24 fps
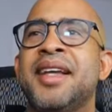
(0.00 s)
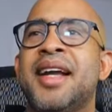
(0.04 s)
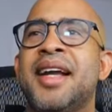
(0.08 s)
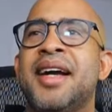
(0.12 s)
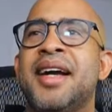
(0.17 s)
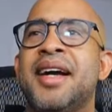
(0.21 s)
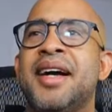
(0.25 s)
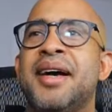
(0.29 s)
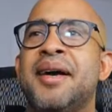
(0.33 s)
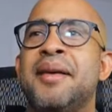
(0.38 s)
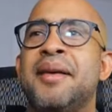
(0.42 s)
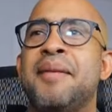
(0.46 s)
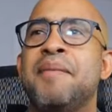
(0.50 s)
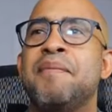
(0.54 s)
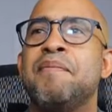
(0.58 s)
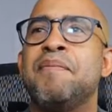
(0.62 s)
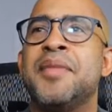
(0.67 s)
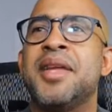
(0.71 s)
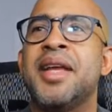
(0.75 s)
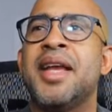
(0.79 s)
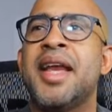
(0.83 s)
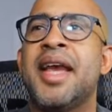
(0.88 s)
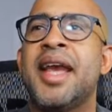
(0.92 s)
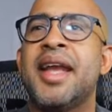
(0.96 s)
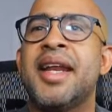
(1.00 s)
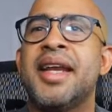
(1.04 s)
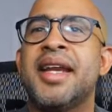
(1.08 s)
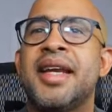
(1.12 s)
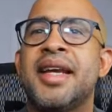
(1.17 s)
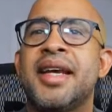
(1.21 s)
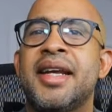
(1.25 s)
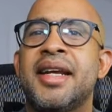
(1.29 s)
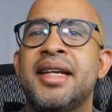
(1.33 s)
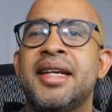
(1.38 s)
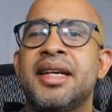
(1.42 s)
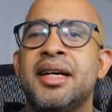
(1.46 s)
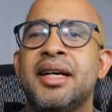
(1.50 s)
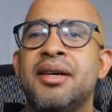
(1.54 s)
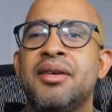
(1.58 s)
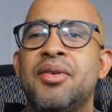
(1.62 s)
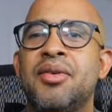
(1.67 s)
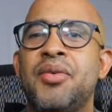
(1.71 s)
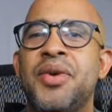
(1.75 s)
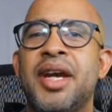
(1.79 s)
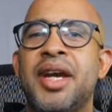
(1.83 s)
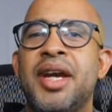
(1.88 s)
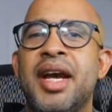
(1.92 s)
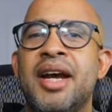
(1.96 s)
And then
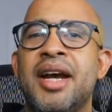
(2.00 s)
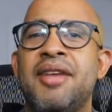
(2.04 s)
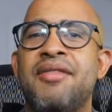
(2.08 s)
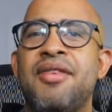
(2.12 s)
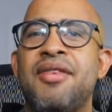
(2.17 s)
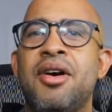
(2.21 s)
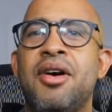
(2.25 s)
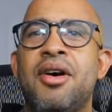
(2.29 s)
we have